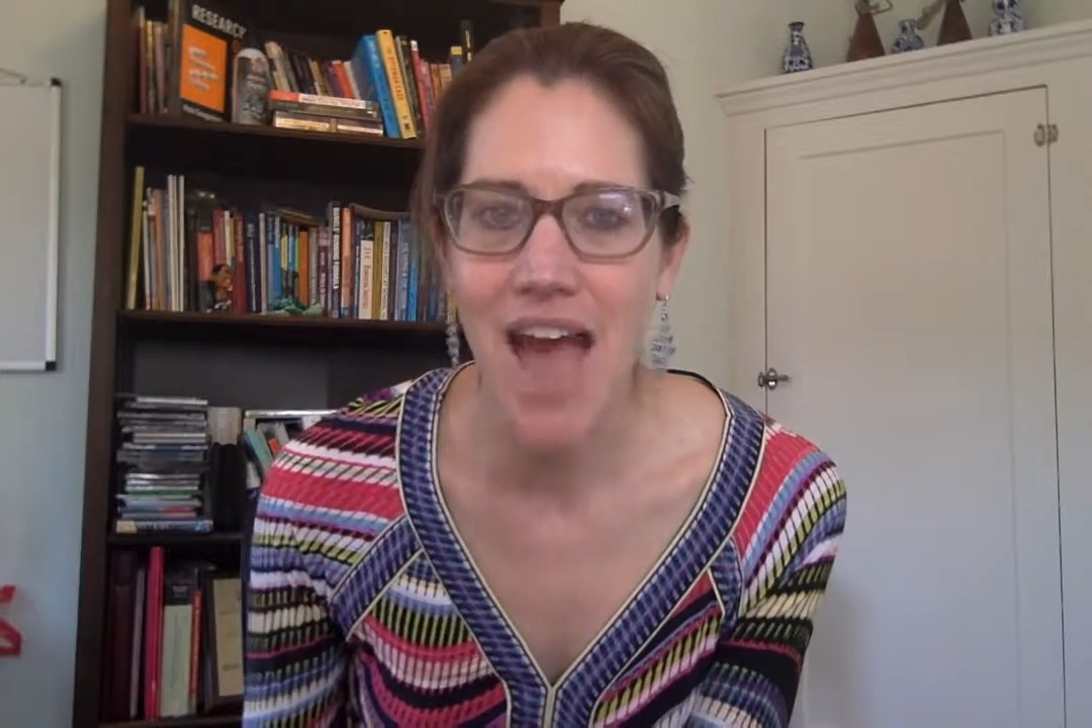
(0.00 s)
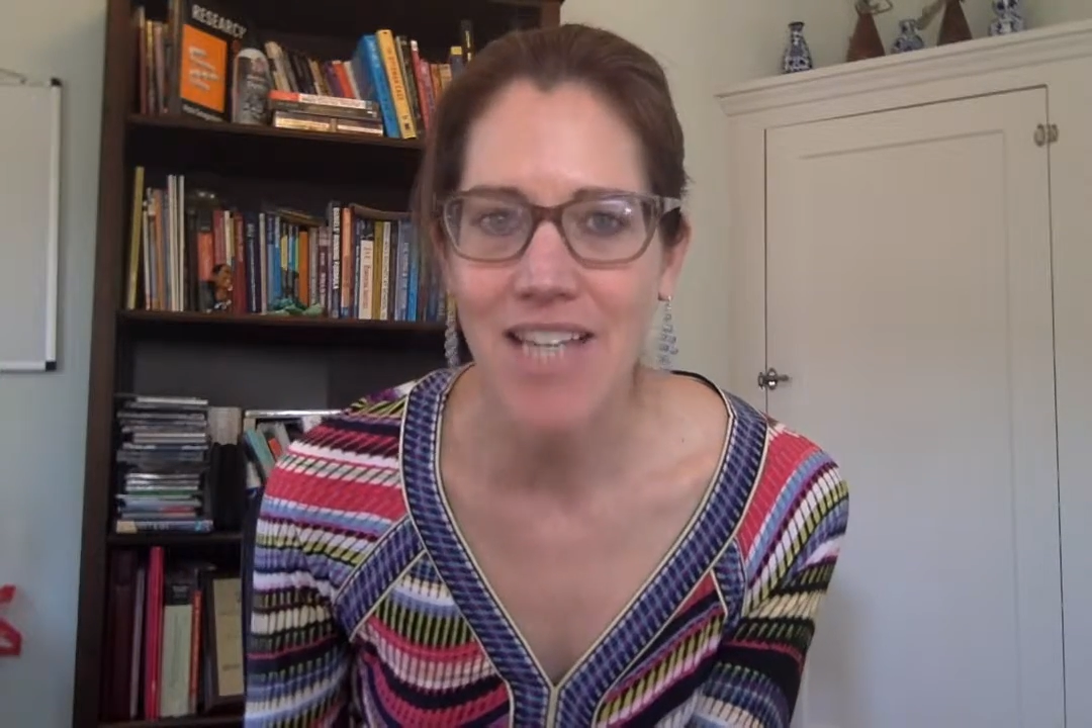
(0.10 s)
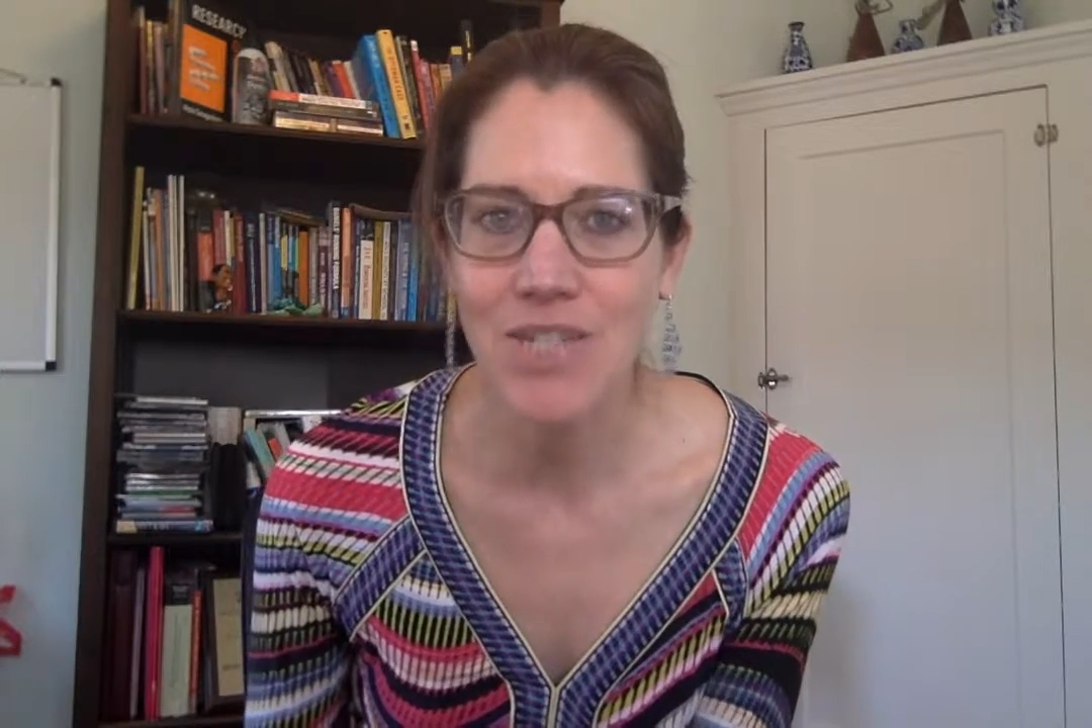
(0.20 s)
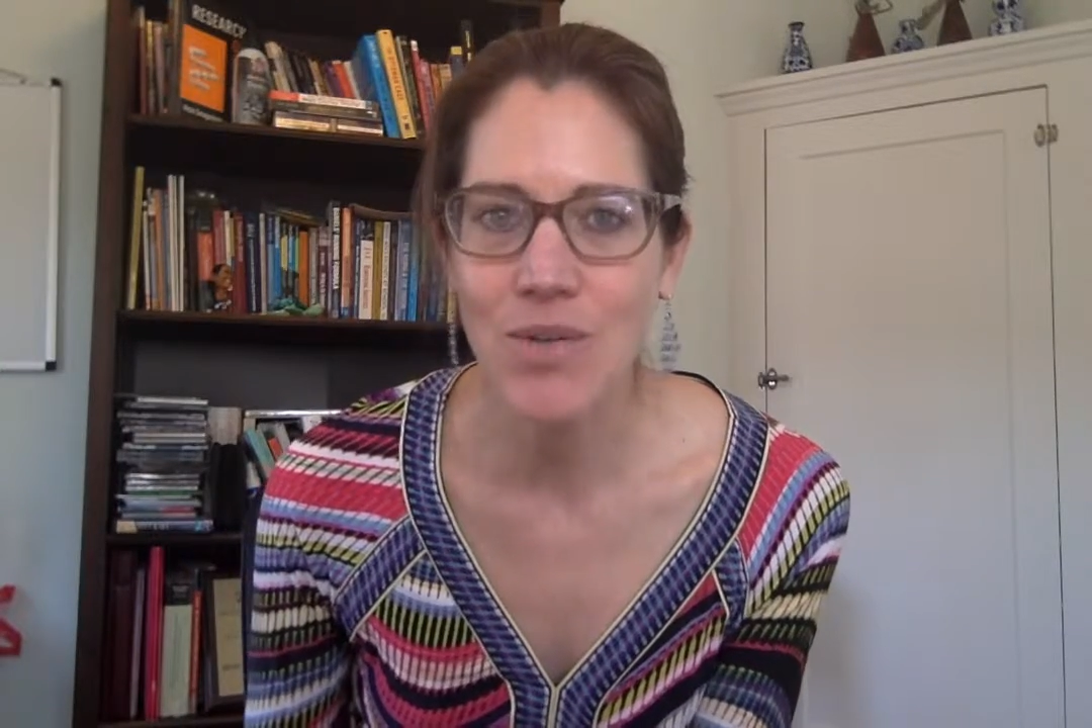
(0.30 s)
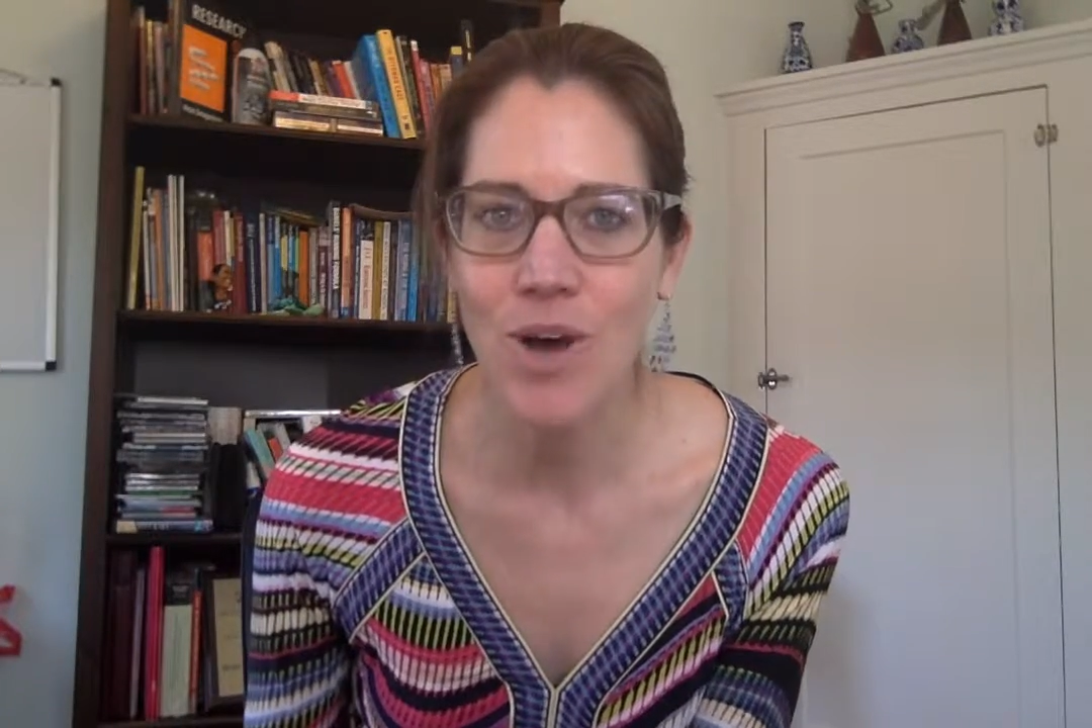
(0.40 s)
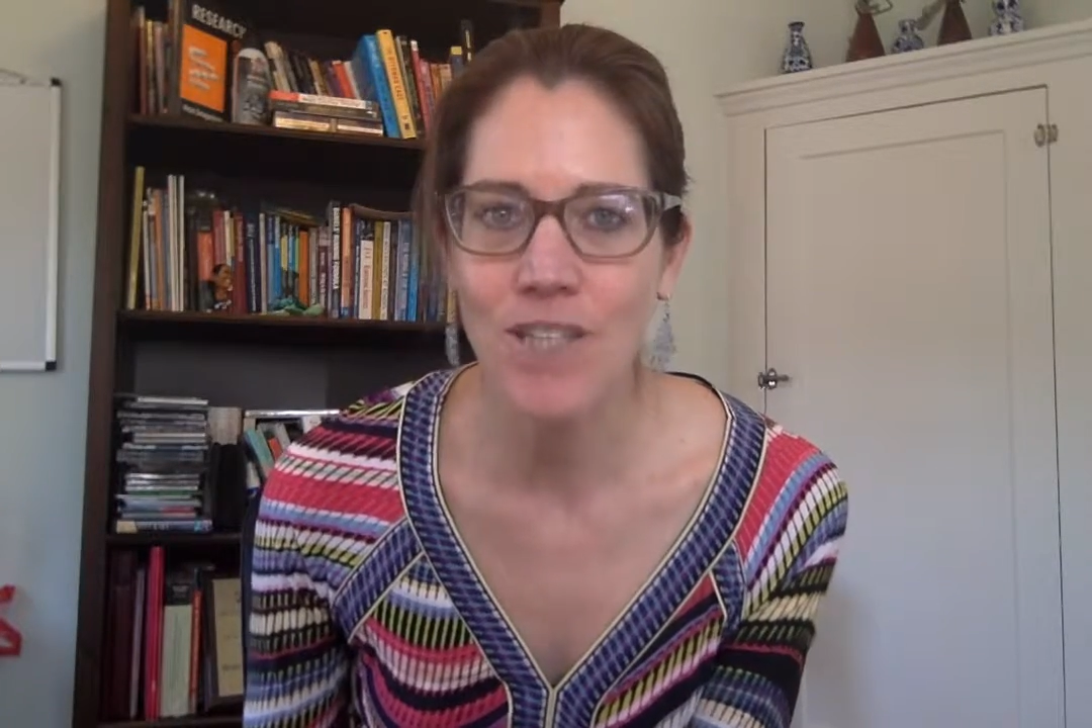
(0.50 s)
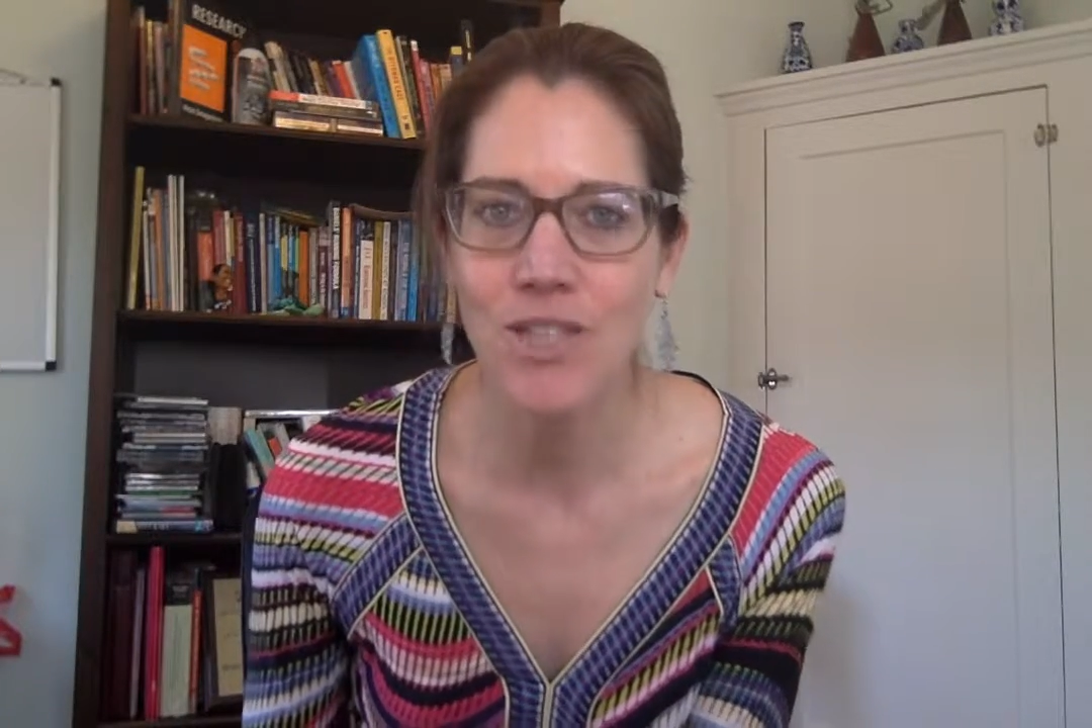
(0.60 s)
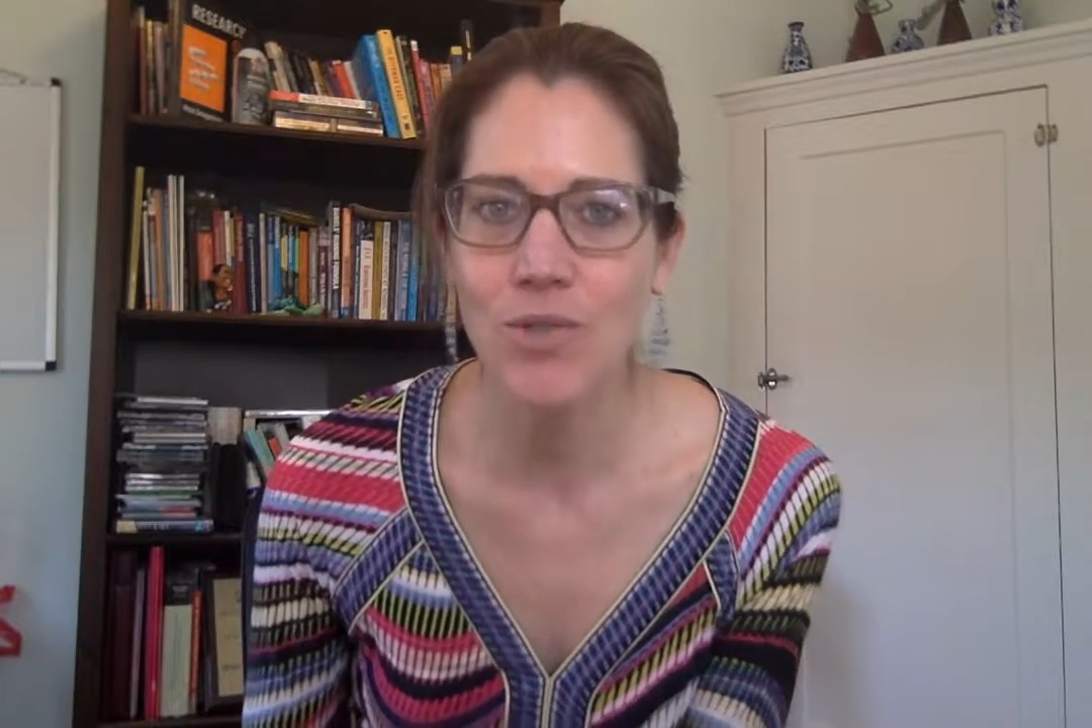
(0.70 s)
asked you all to